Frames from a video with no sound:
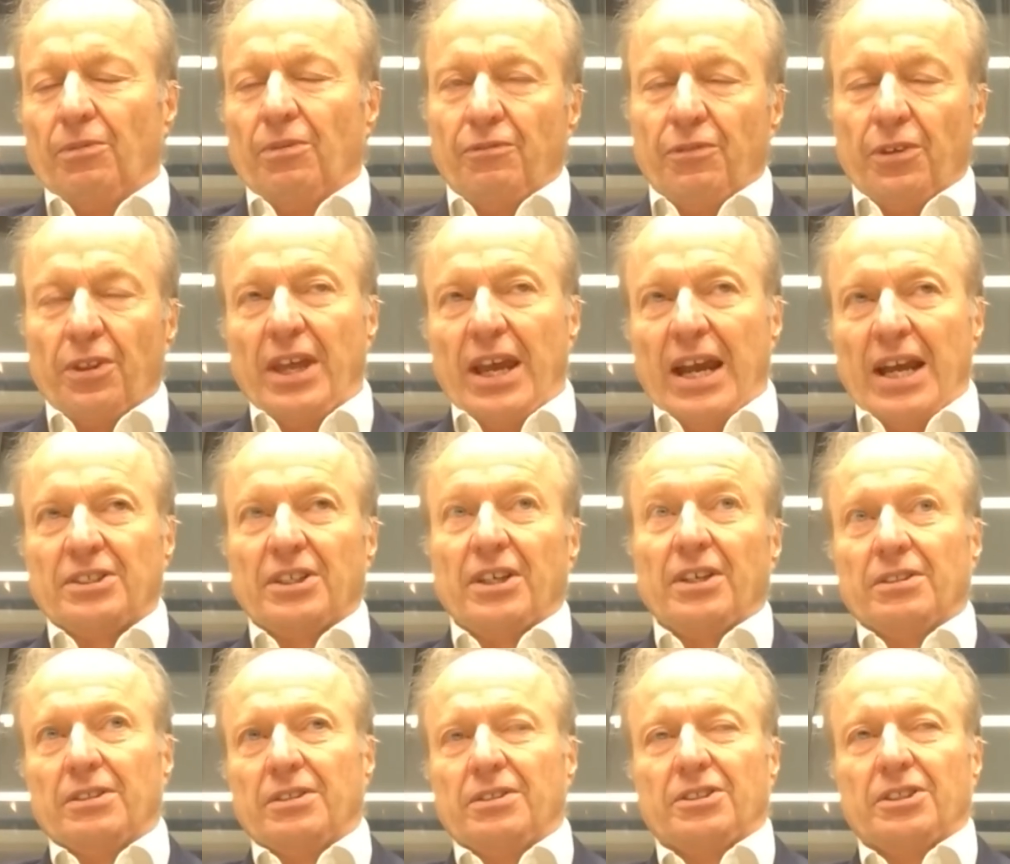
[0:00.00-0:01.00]
for that
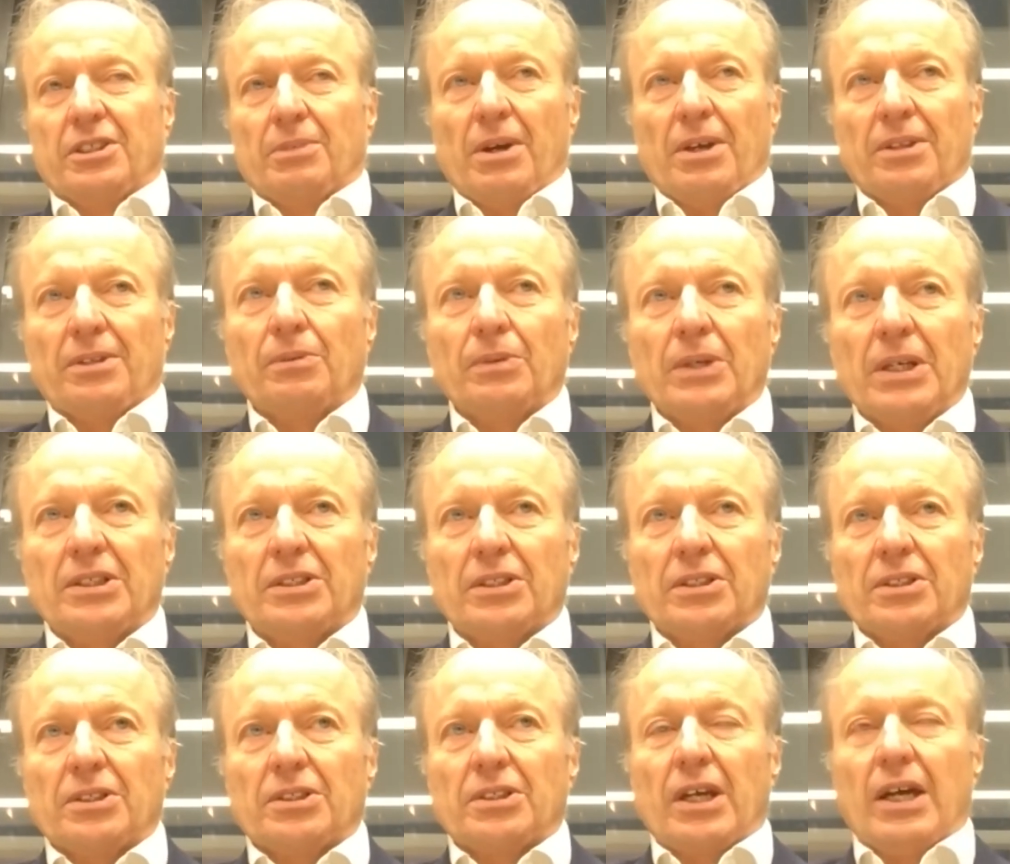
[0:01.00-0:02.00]
and some other
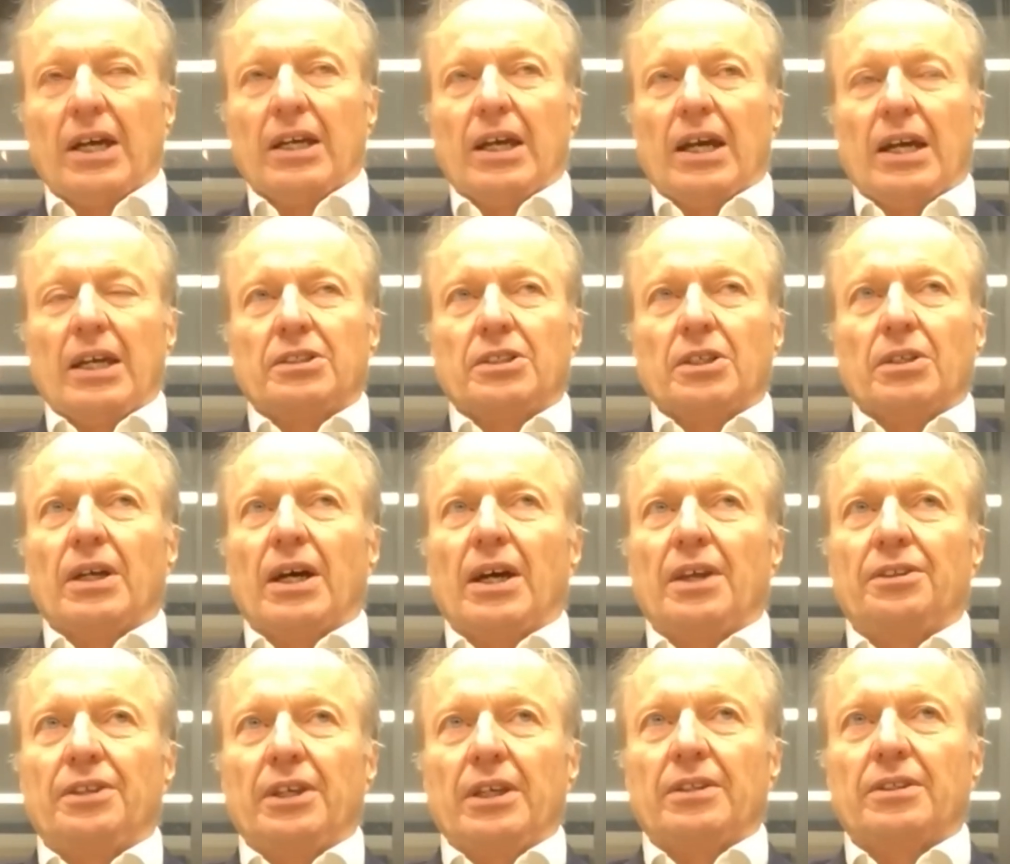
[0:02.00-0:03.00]
reasons, I
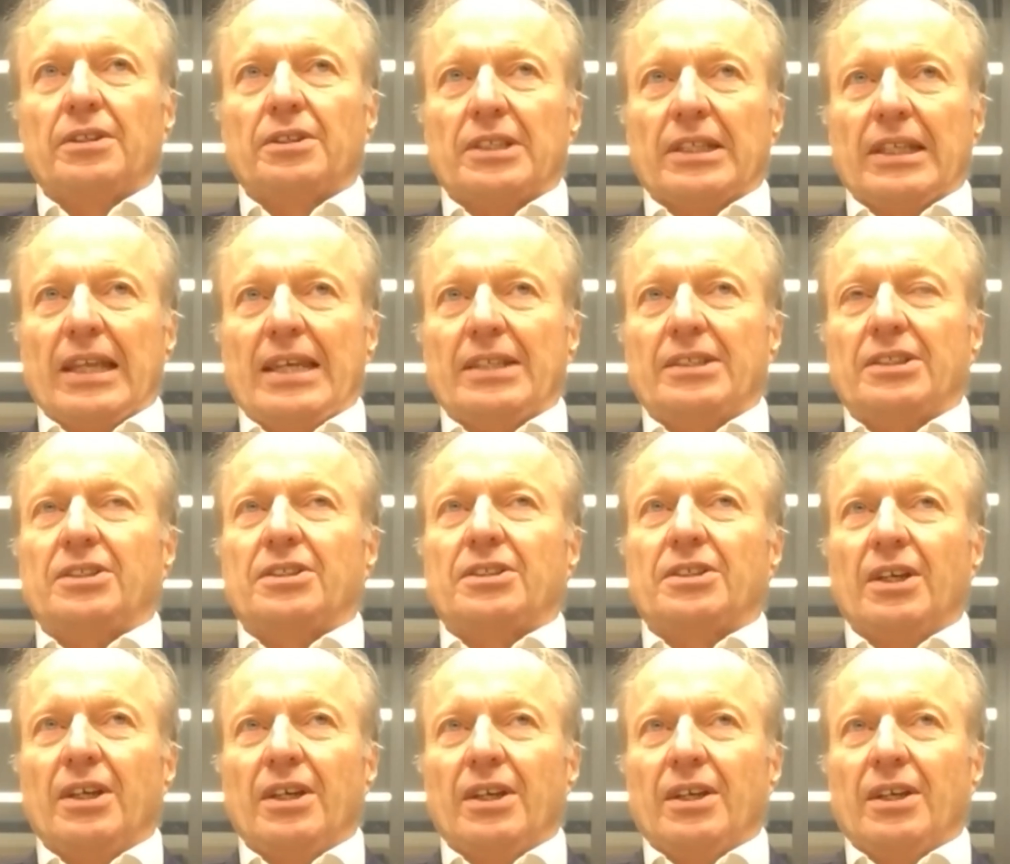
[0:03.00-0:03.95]
think there's less